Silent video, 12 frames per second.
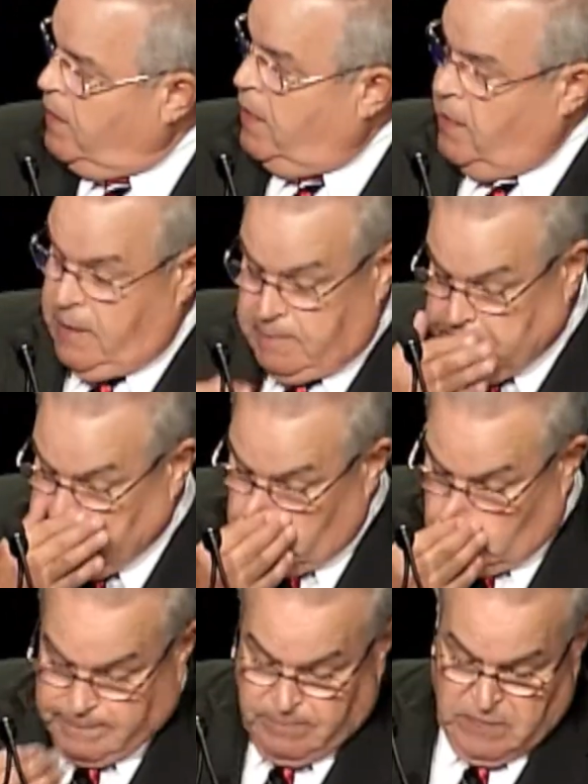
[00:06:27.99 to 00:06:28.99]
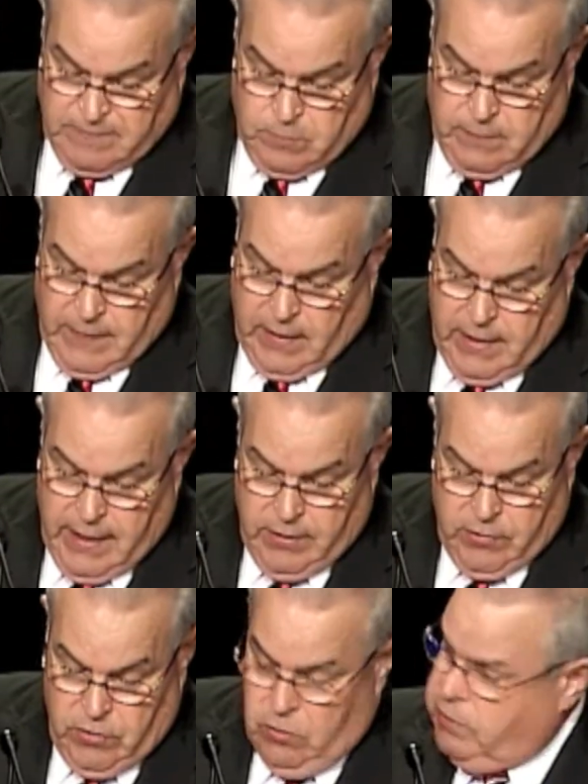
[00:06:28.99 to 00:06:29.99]
And
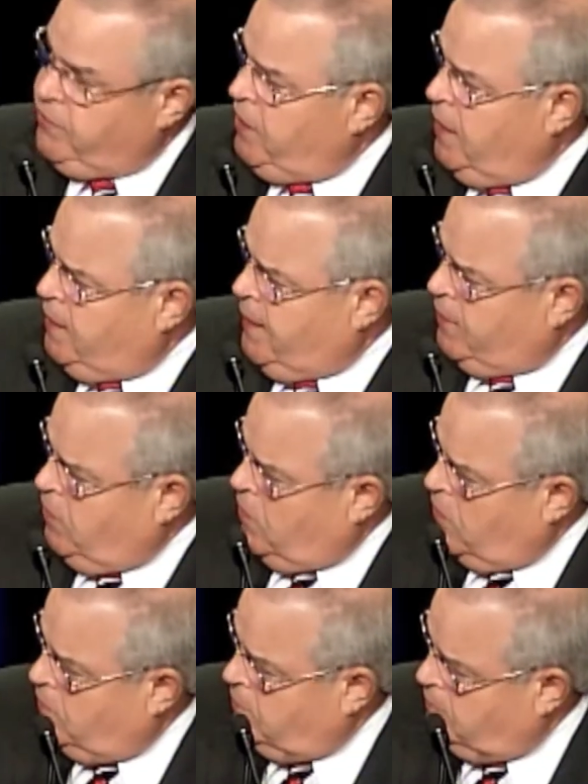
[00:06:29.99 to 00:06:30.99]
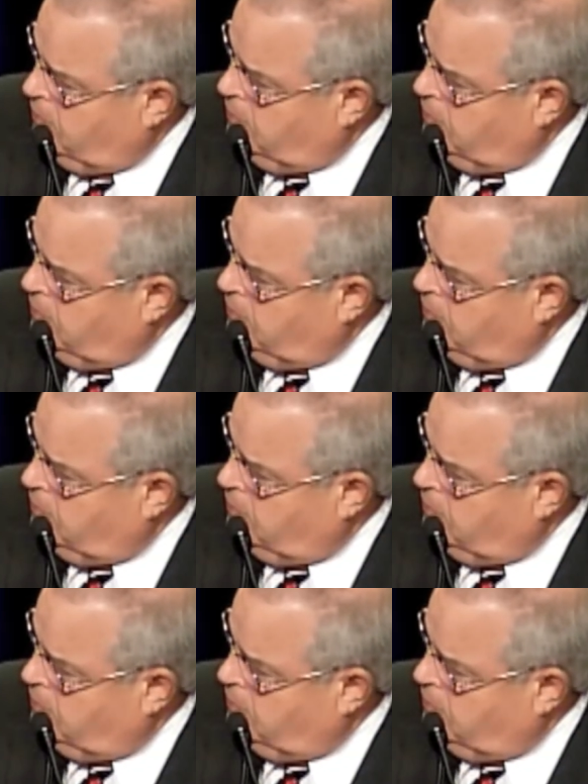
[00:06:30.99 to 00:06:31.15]
you will see on that card